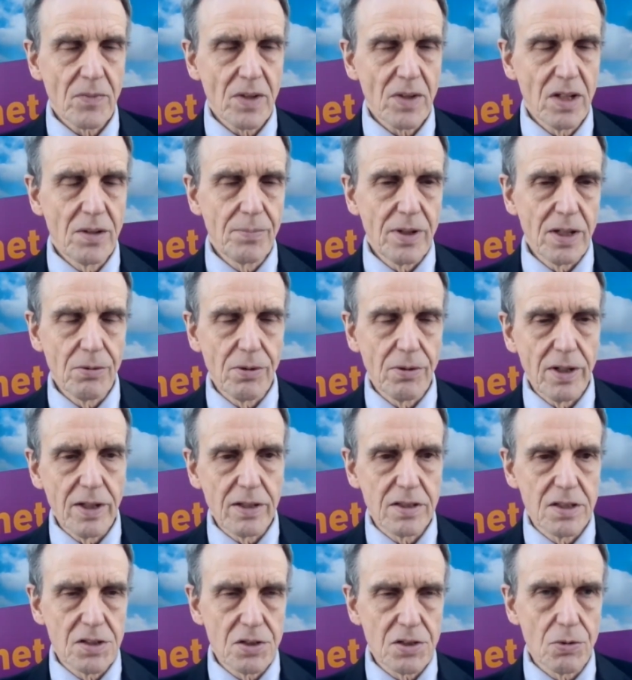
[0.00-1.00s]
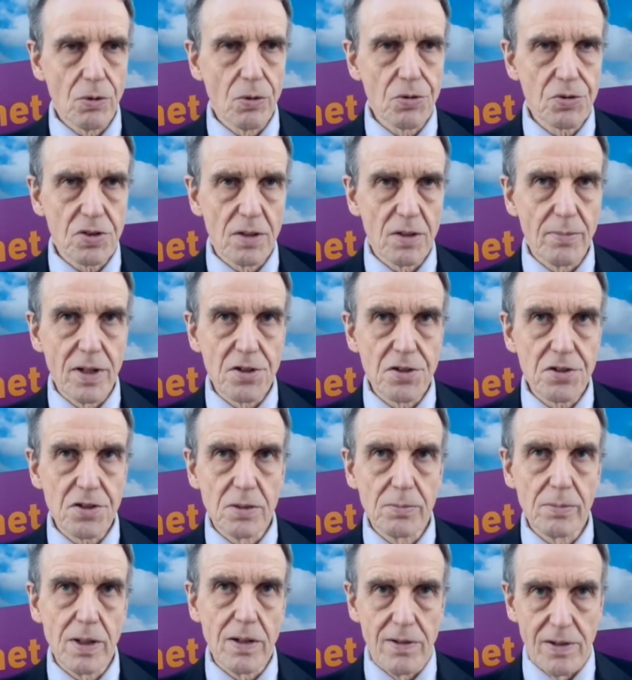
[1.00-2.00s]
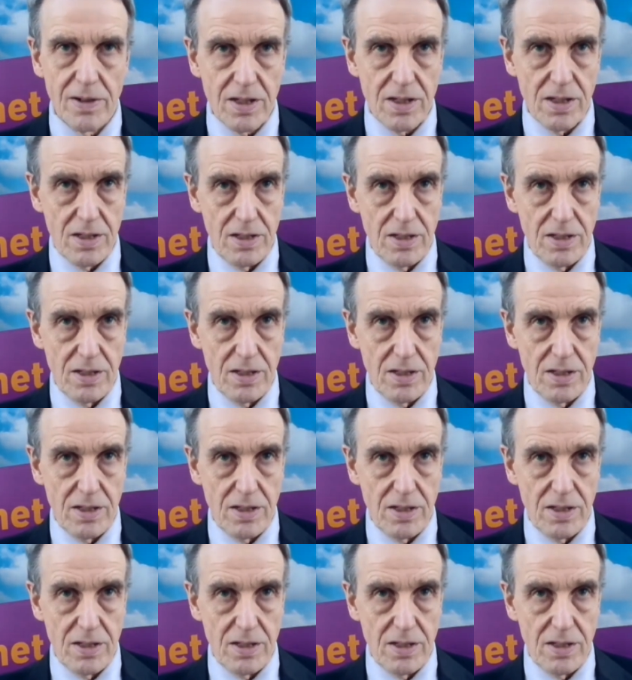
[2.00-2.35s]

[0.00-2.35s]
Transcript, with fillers: And by the way, since you also mentioned America,